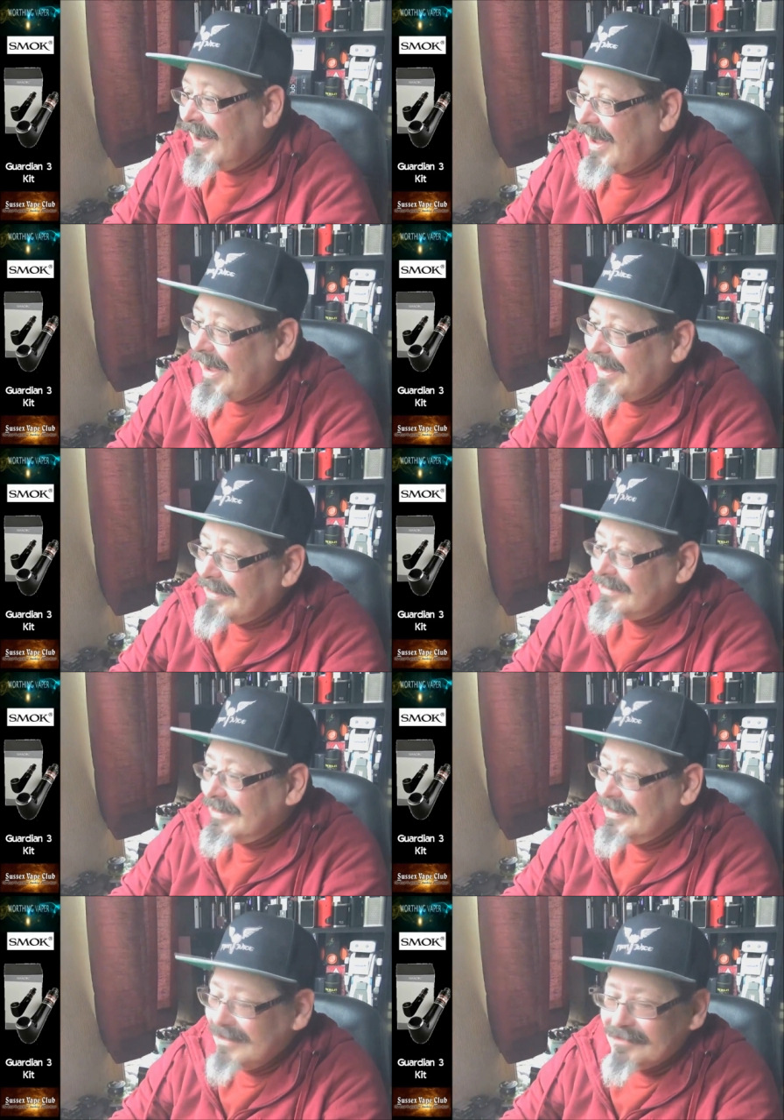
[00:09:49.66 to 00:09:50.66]
oh
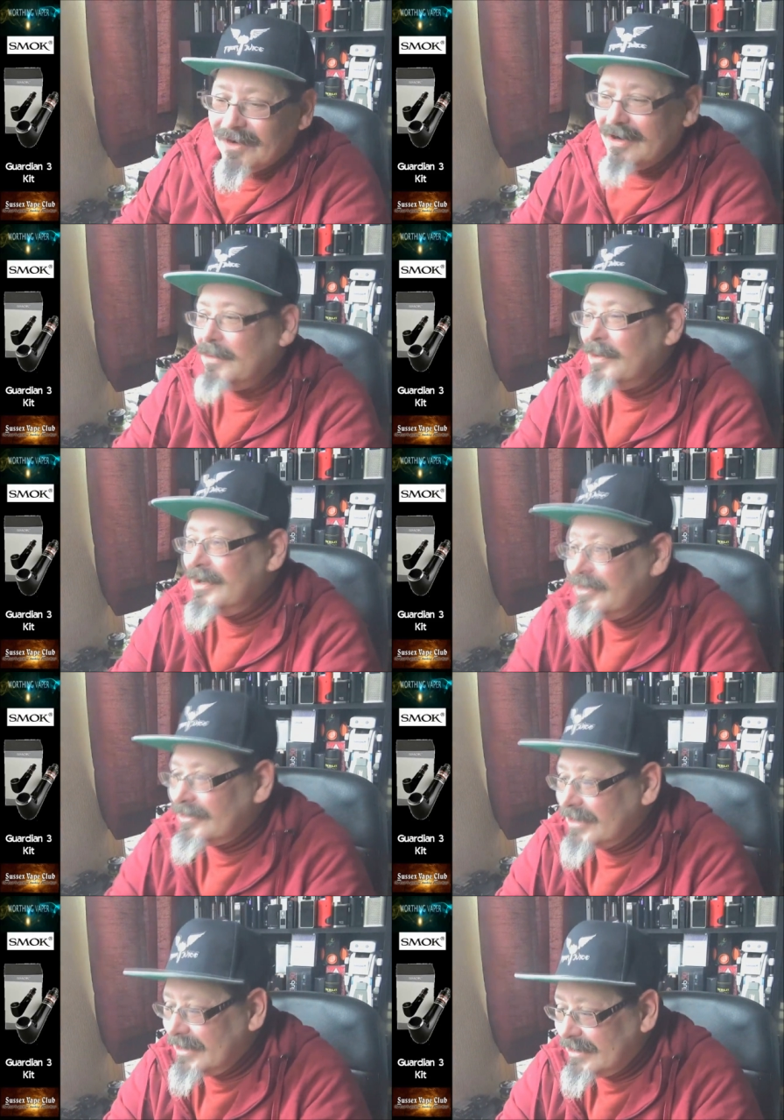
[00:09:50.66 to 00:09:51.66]
dear. Right now, where did
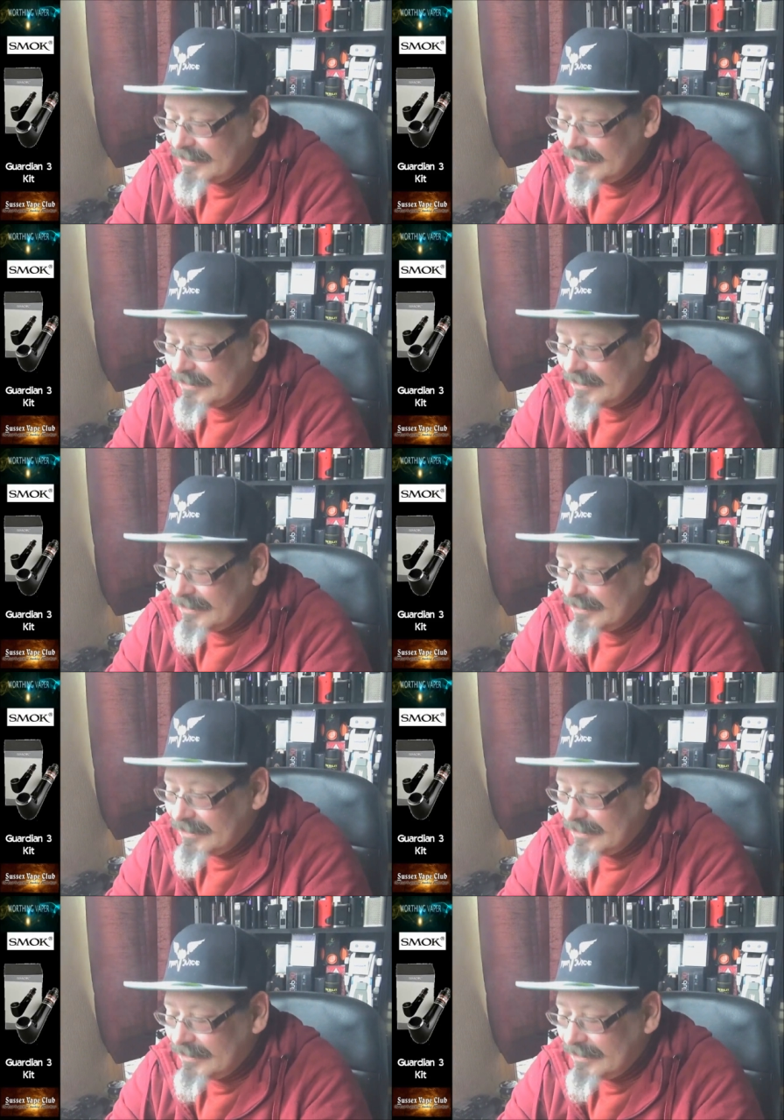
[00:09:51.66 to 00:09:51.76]
I get